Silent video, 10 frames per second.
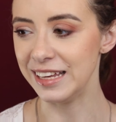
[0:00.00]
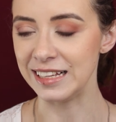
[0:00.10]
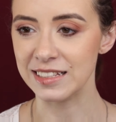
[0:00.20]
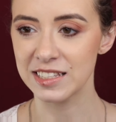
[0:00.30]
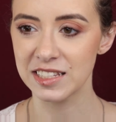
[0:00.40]

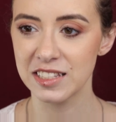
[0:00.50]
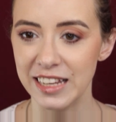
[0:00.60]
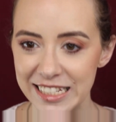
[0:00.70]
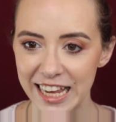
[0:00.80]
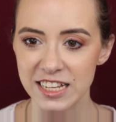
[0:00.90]
It
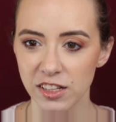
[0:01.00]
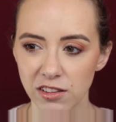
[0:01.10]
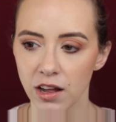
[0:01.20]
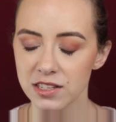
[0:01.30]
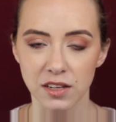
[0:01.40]
takes a
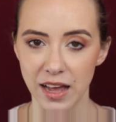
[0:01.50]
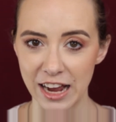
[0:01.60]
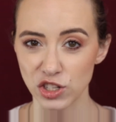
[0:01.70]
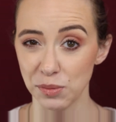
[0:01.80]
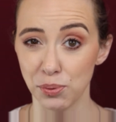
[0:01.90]
lot to
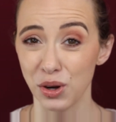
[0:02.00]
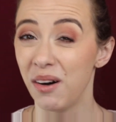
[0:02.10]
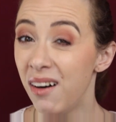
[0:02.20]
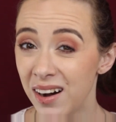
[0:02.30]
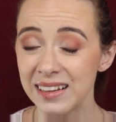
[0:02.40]
actually put
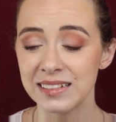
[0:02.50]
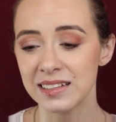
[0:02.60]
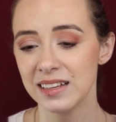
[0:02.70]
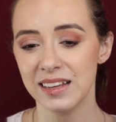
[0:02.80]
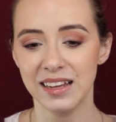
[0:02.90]
on.